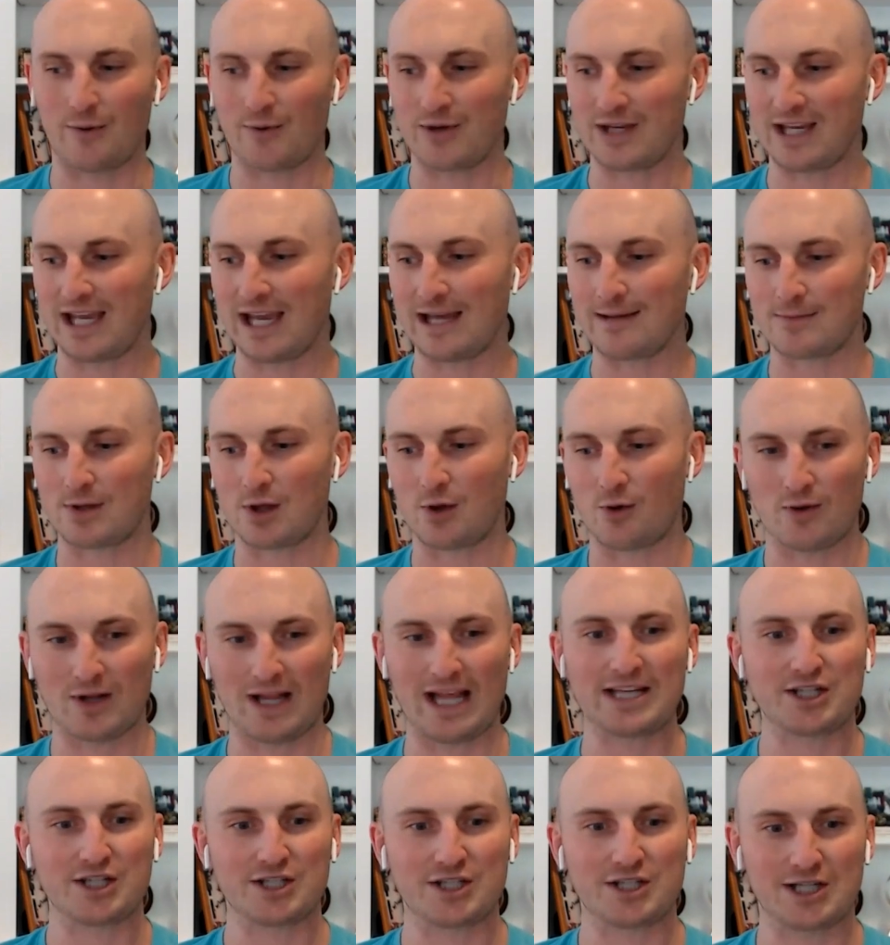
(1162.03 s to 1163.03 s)
and that we keep their
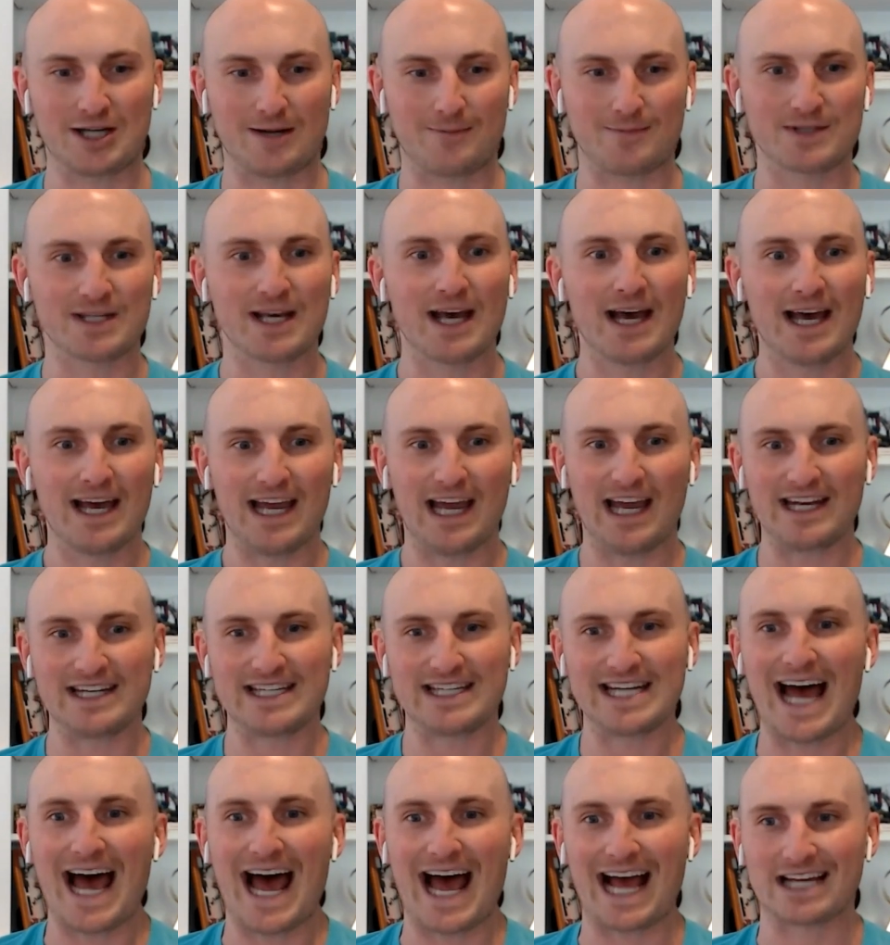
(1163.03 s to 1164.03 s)
relationships
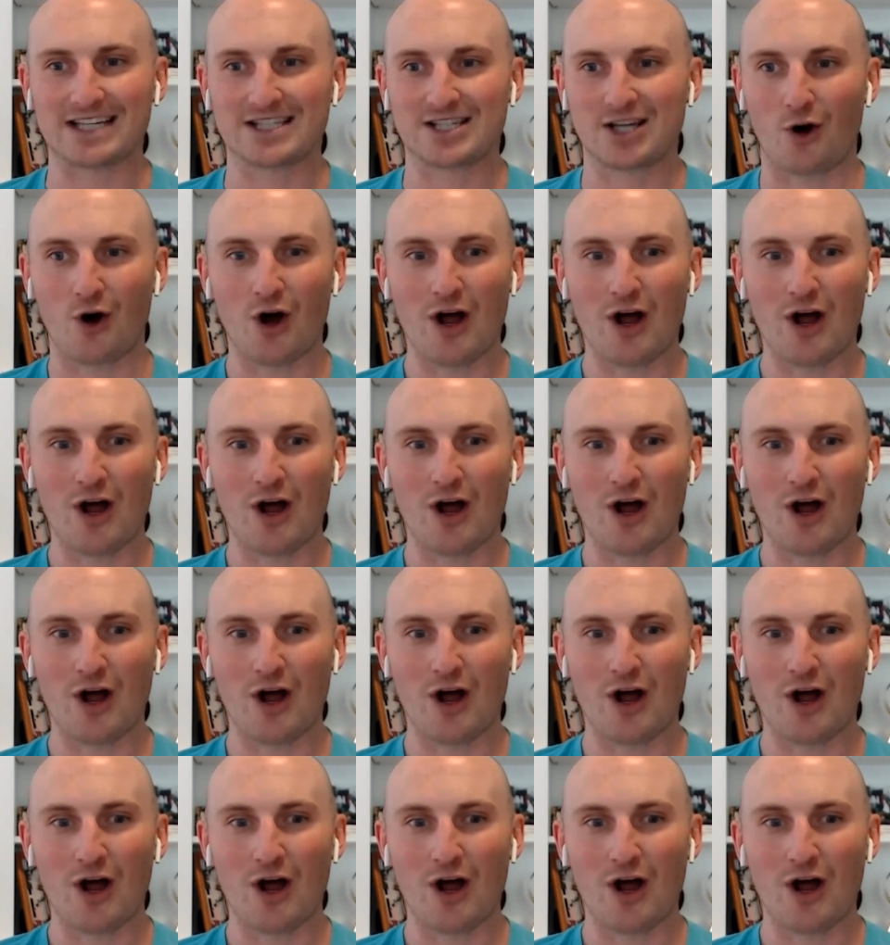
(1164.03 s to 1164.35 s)
intact.